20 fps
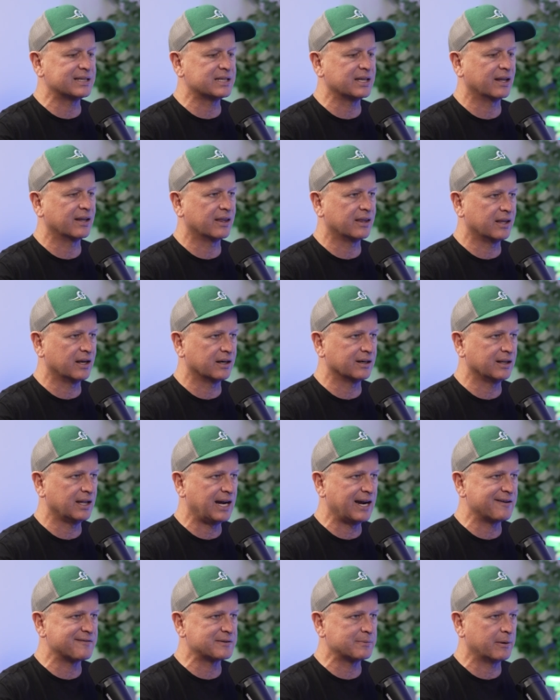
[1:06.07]
into their
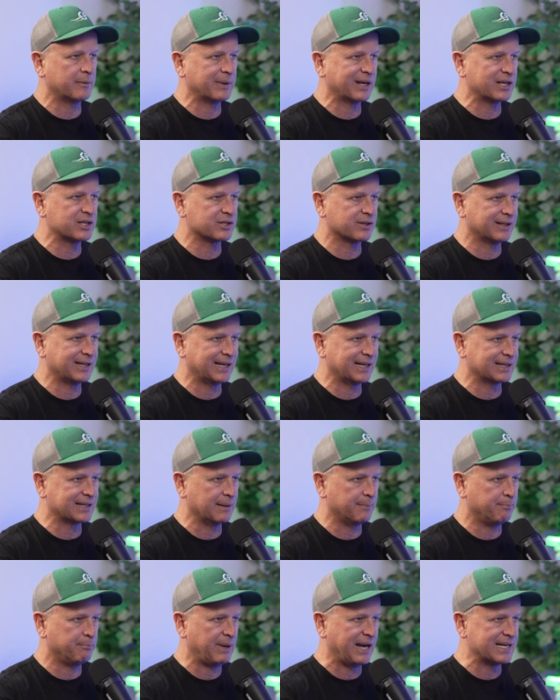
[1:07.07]
lives by making sure they get
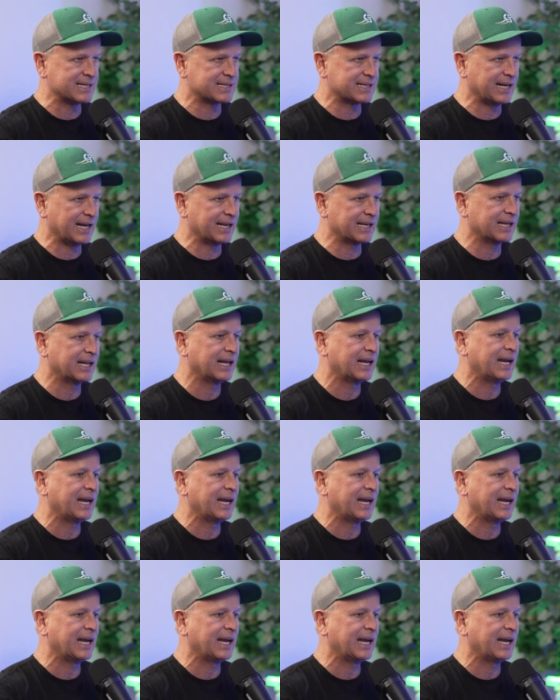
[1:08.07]
the best debt